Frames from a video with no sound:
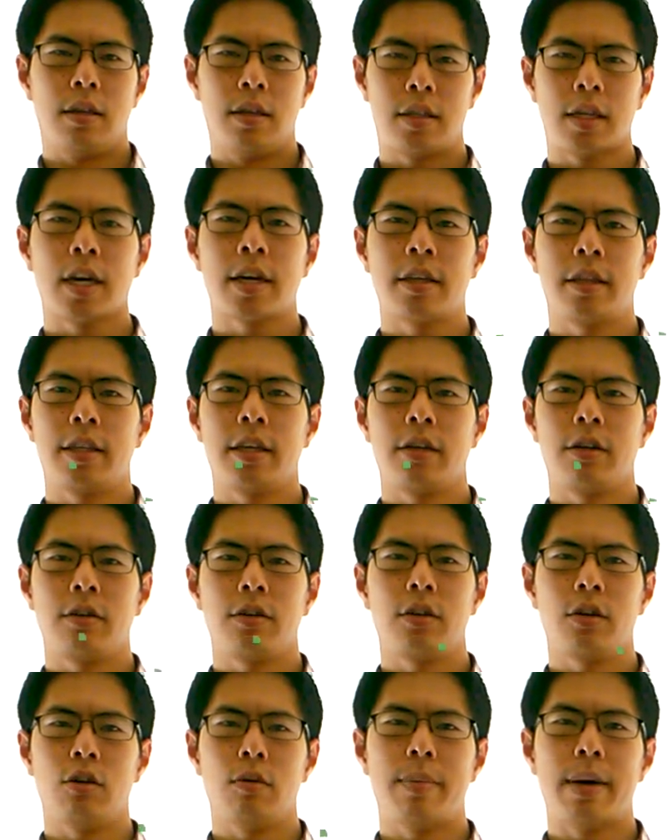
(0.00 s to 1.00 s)
The second thing
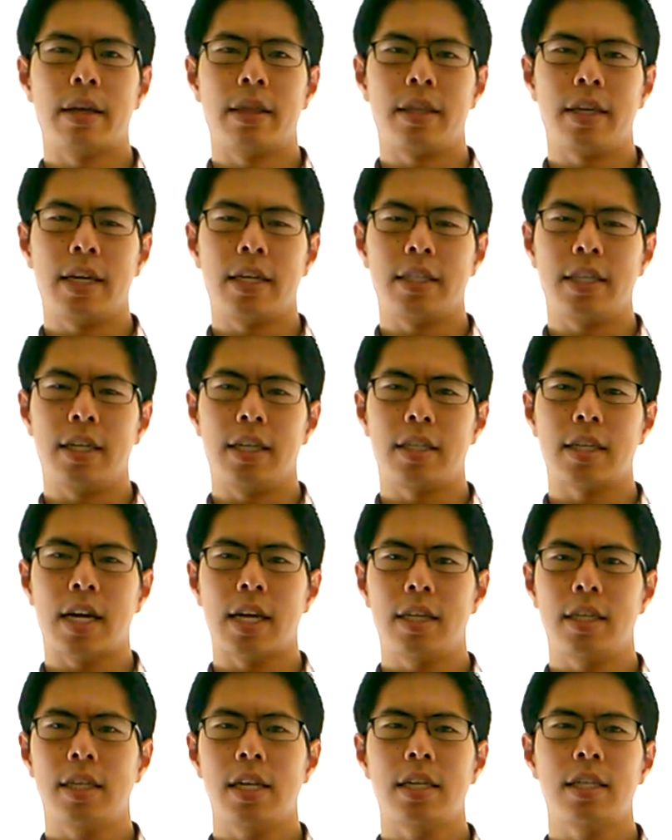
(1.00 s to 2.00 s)
you should know about the ACT
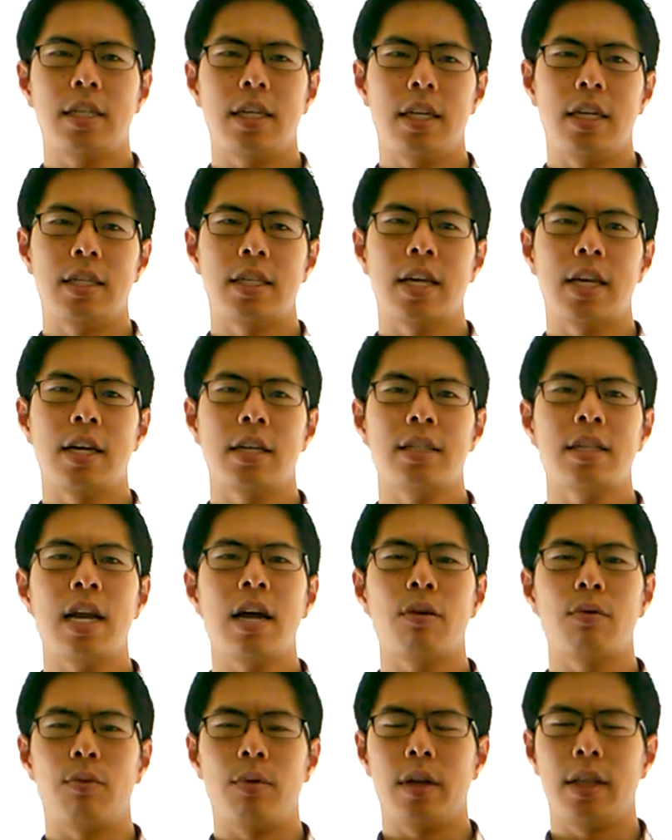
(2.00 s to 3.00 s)
Science Test is that it's
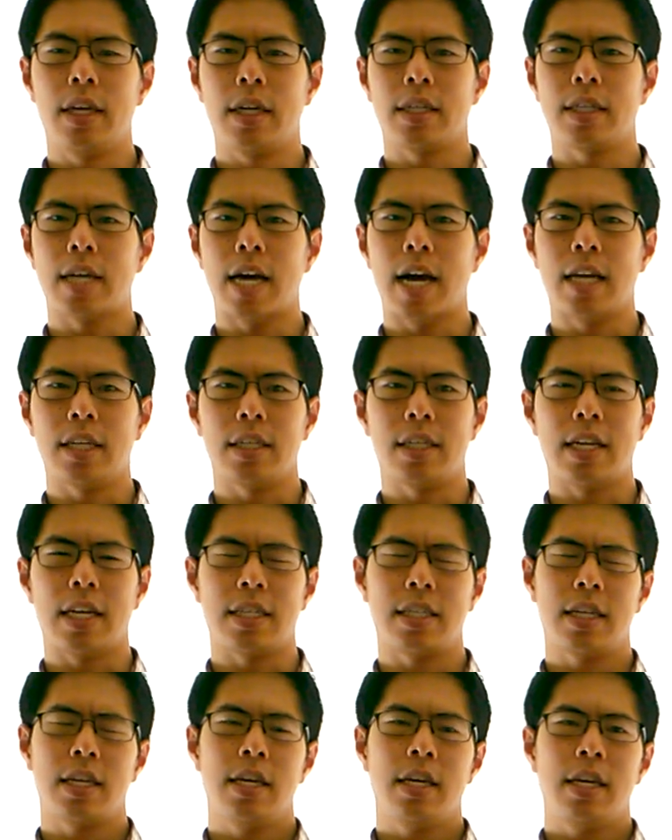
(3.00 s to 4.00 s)
not really a science
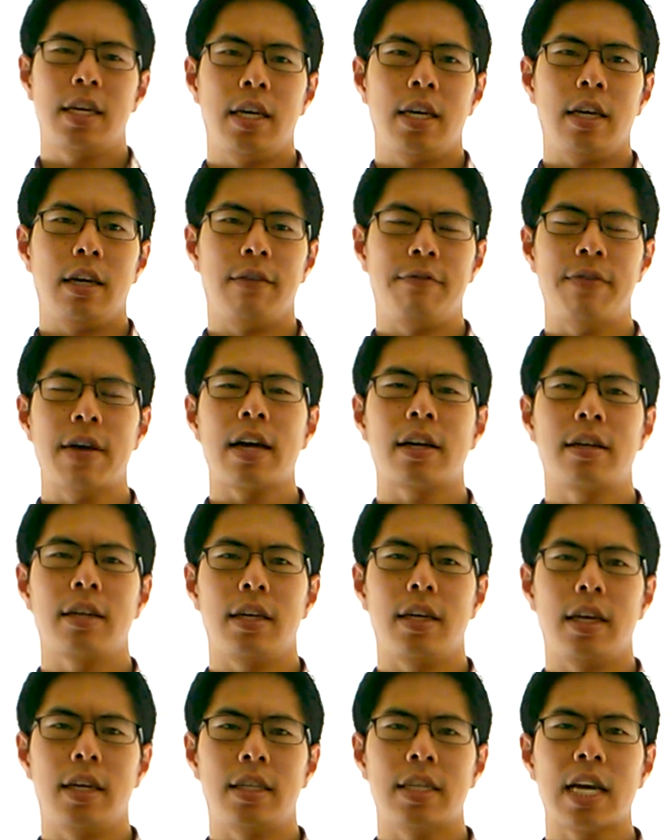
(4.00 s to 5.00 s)
test. In fact,
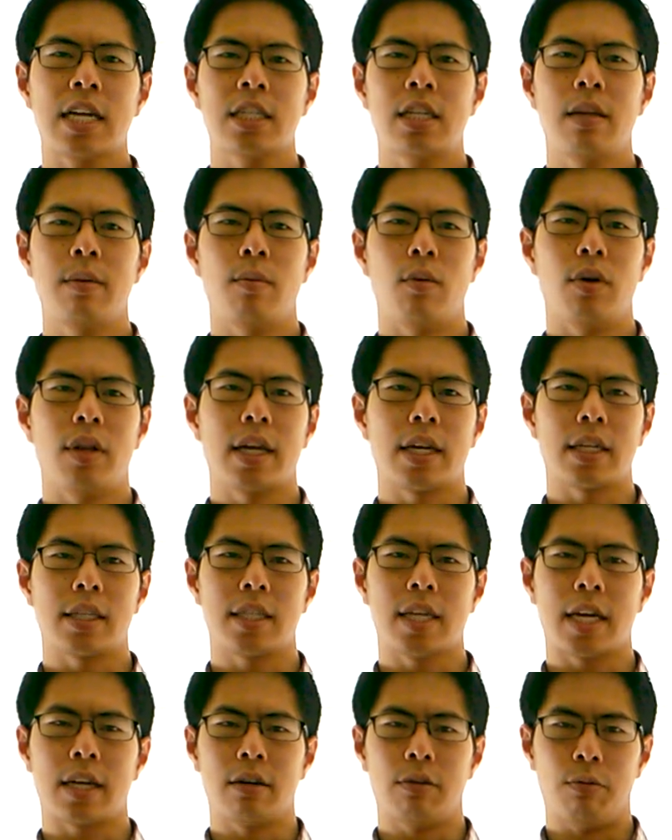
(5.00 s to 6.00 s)
it's actually more like a
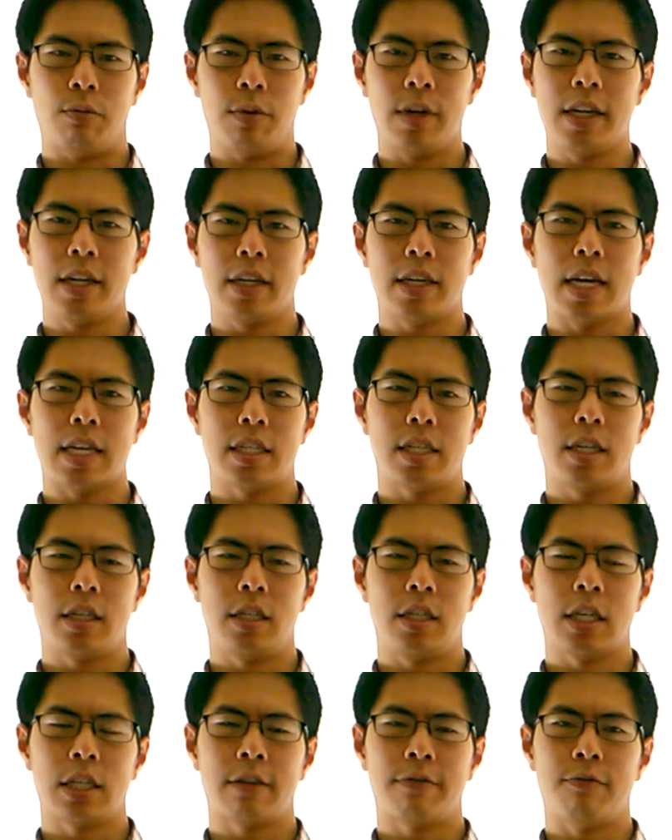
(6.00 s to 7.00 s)
second reading test,
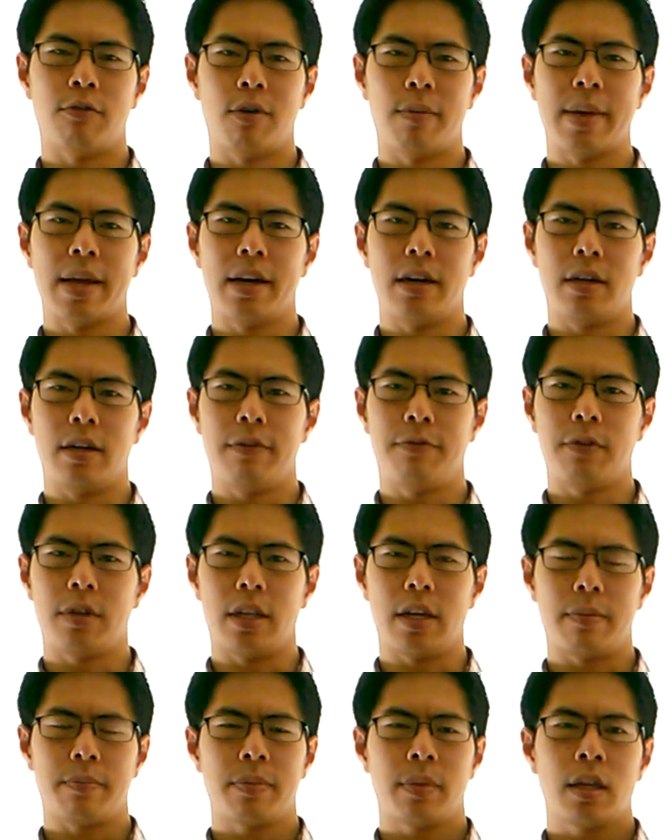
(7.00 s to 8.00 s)
just formatted
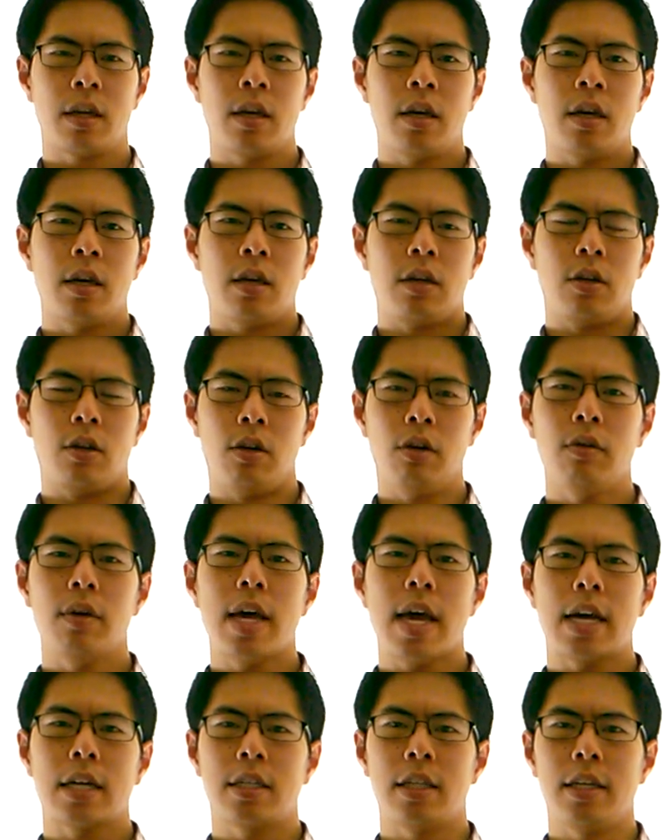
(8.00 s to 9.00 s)
differently. You
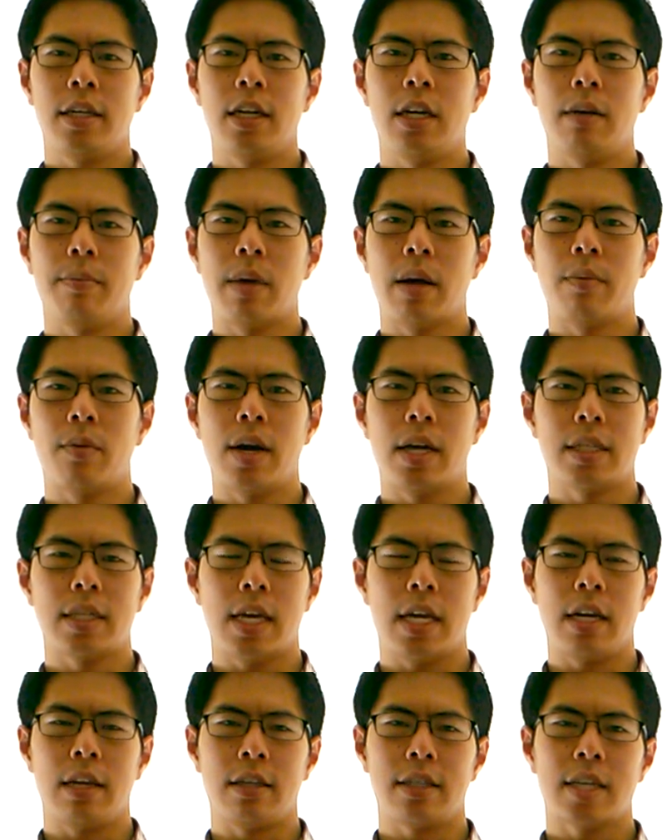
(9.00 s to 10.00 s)
don't actually need to
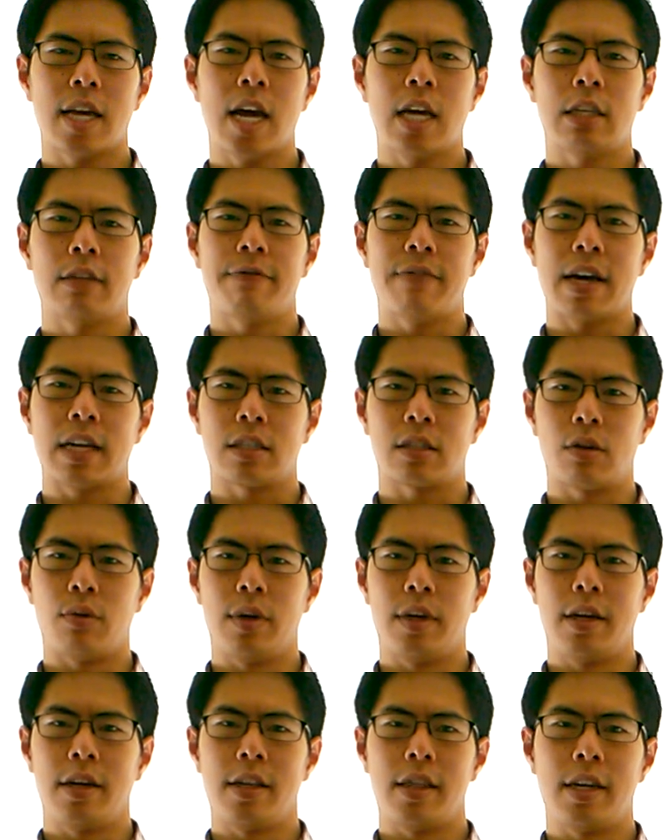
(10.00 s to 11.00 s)
memorize any science facts
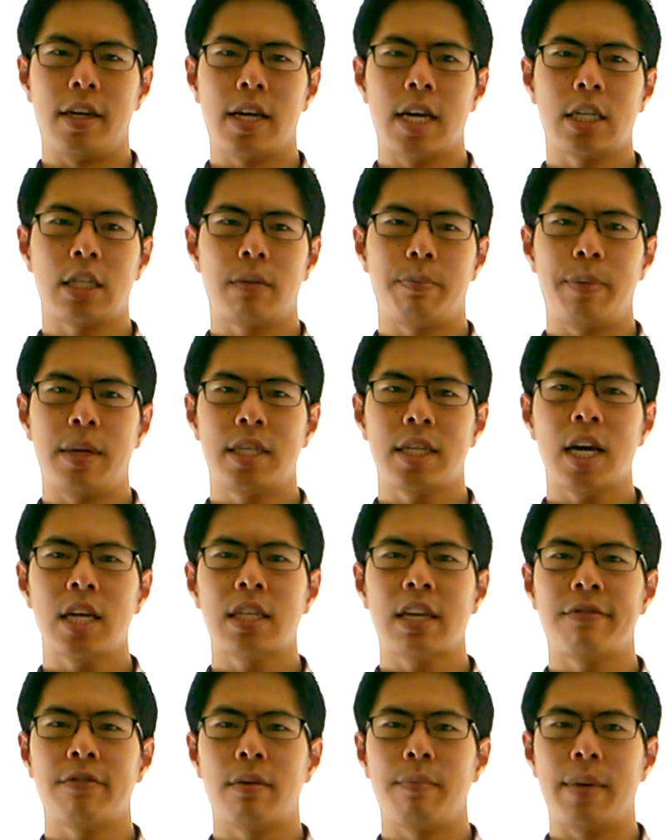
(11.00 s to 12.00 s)
going into the test
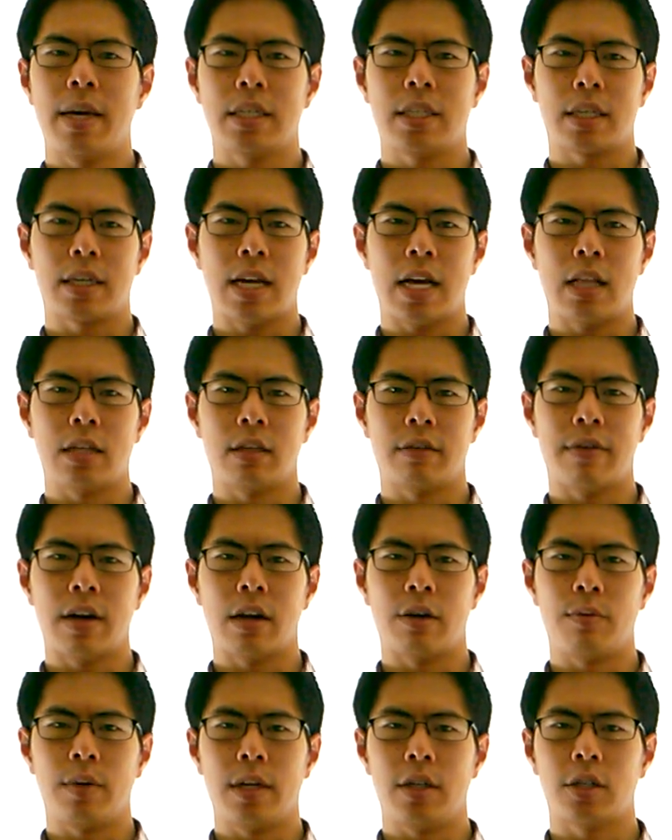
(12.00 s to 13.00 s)
besides having a basic knowledge of
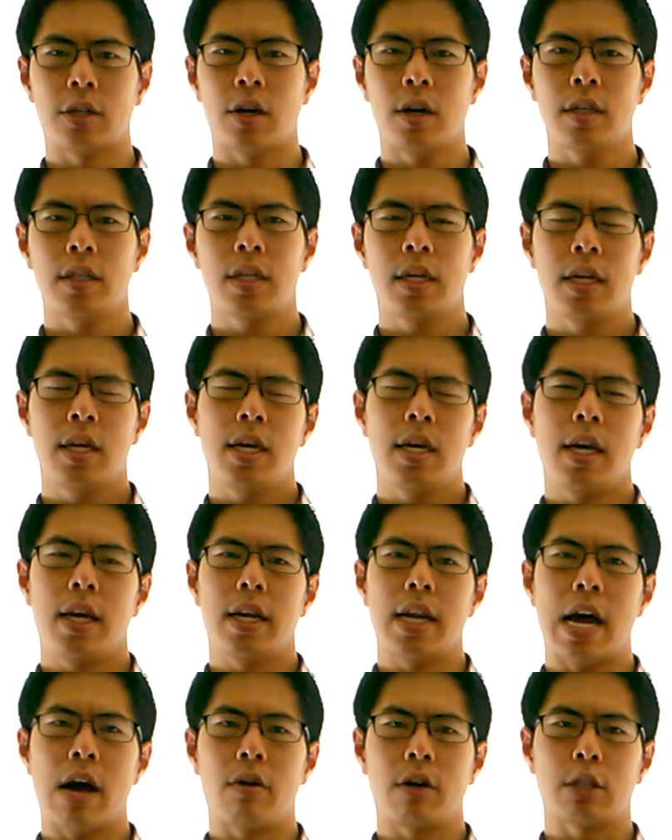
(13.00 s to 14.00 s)
how to read charts
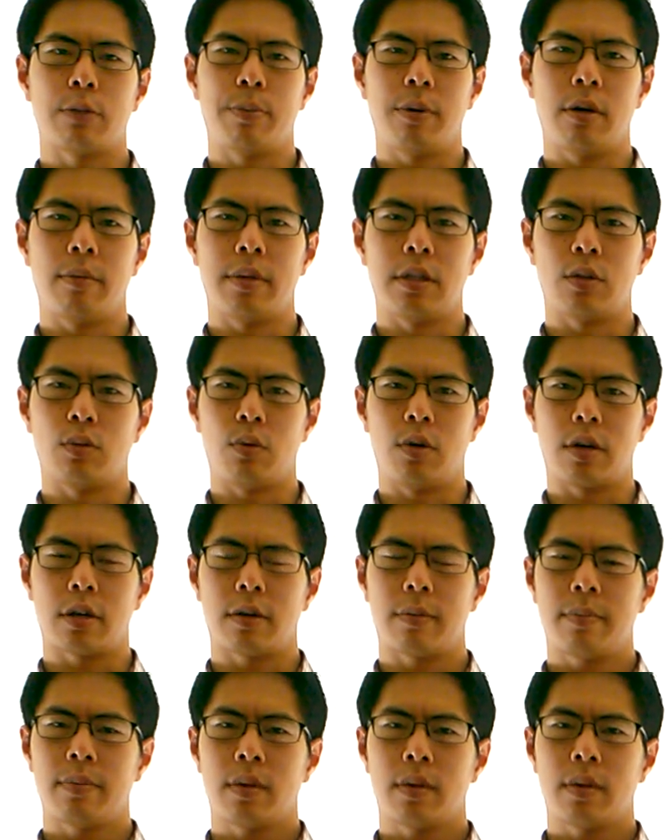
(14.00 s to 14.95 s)
and how experiments work.